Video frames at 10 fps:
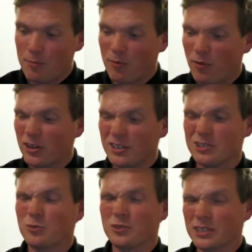provided
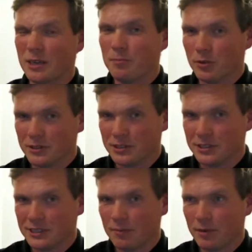it's all the same bodies and
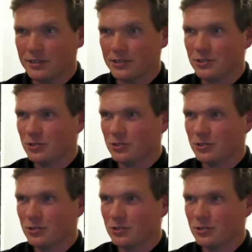the same lenses.